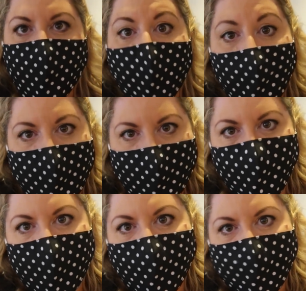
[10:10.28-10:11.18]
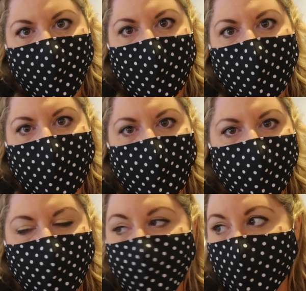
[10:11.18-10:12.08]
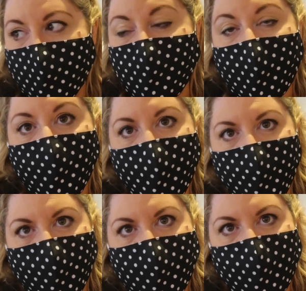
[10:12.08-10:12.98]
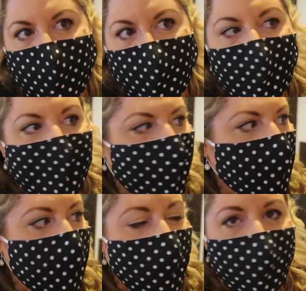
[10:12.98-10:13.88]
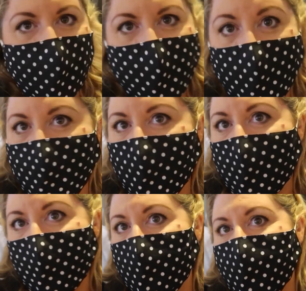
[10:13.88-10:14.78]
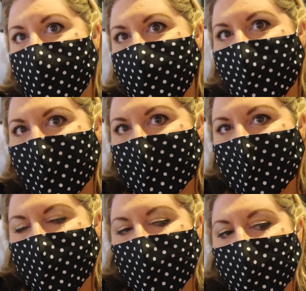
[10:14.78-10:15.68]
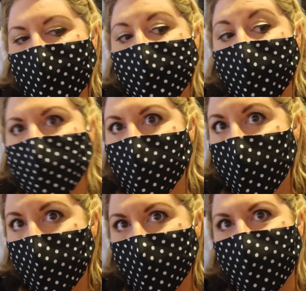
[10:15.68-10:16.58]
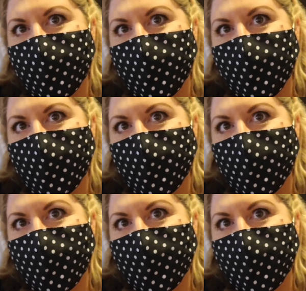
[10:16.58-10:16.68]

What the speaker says: family by family, for safety, obviously. And I'm just thinking, is this like the Wonka